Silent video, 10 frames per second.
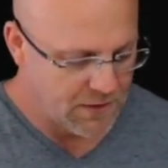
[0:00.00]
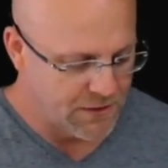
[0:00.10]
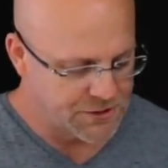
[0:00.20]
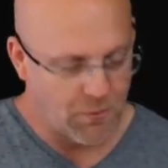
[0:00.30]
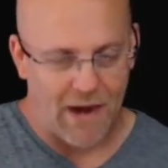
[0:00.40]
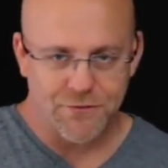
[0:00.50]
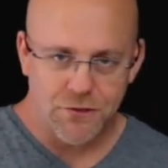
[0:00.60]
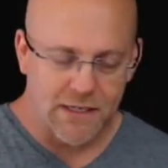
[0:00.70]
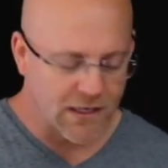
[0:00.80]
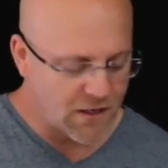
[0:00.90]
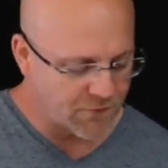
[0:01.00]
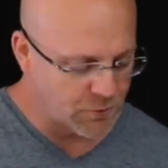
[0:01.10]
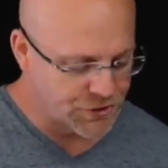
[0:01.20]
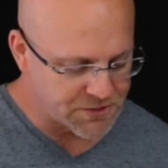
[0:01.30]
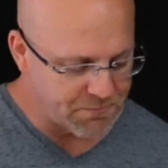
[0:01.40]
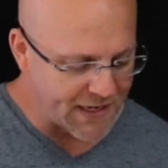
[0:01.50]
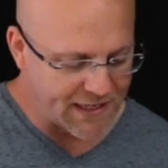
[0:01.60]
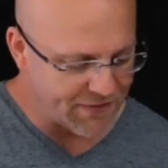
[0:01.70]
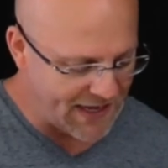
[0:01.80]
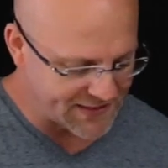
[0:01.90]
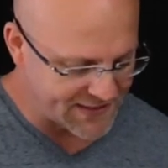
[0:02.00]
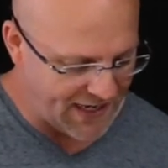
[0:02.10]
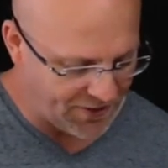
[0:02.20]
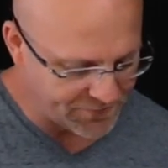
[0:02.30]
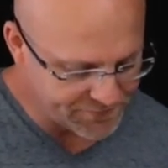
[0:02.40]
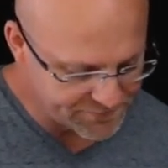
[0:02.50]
So after you get comfortable just making that sound,